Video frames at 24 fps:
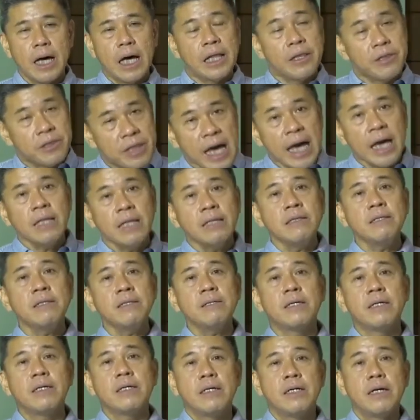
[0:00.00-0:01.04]
And
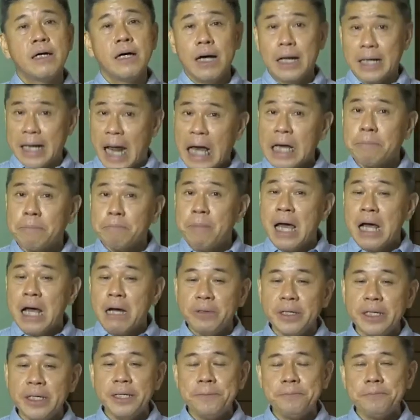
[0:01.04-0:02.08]
then, like
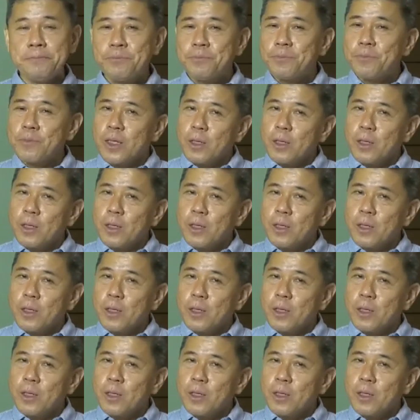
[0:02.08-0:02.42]
Mary,